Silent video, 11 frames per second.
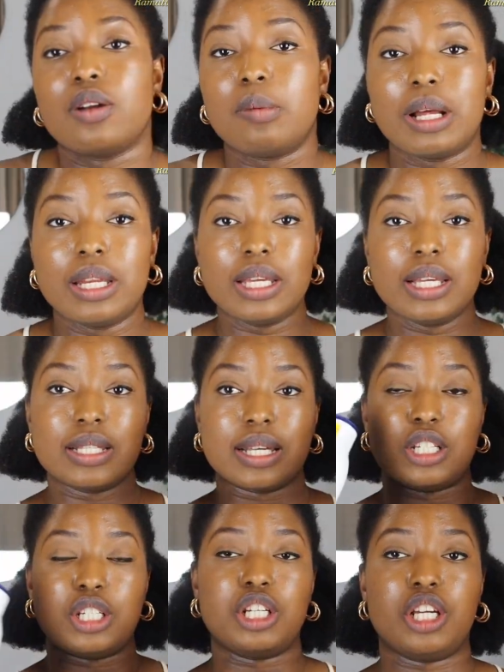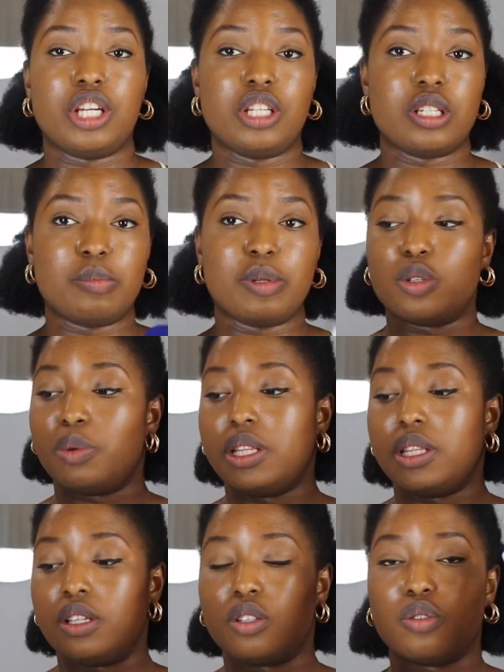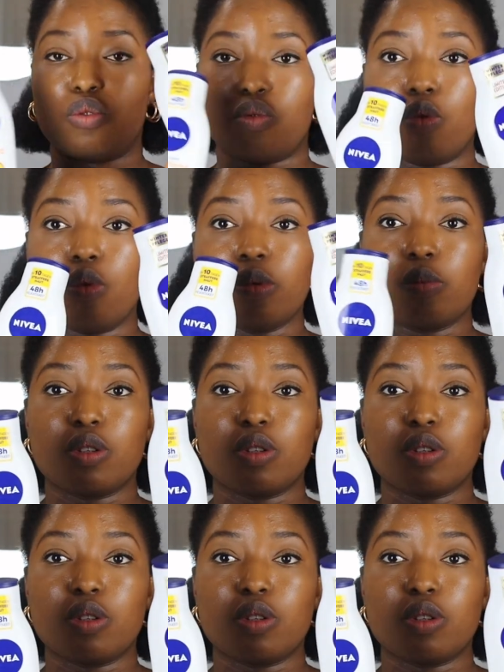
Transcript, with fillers: I normally interchange between these two.